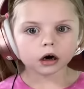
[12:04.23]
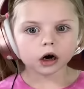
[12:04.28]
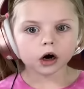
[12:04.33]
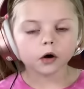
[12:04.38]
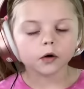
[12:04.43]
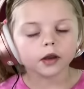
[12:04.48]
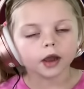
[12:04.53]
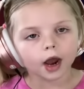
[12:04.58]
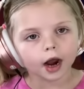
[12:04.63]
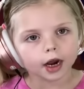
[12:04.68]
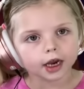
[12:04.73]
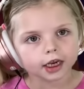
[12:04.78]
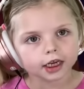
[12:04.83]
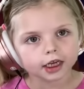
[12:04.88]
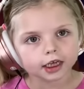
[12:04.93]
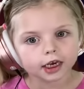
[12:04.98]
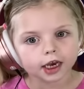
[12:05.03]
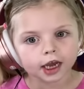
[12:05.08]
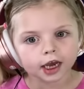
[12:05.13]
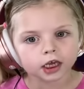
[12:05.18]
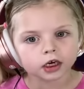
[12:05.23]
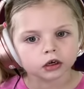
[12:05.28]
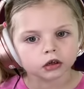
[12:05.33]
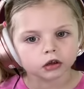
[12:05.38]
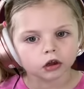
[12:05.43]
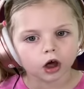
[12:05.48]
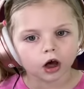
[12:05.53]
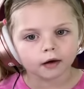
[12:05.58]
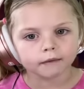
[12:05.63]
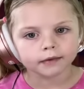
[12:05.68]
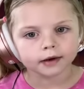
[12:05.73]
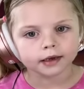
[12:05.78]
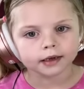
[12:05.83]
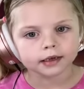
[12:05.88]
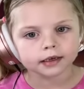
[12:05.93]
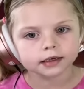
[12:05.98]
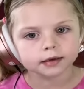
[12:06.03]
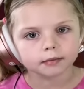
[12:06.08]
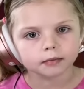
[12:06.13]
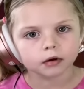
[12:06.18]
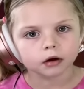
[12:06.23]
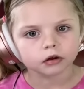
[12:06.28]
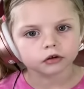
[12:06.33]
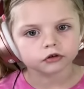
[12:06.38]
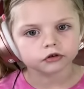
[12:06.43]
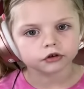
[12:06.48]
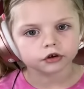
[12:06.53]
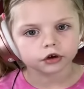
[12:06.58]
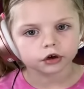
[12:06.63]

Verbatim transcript: Oh, yeah, he can handle lava. He's a monster. He's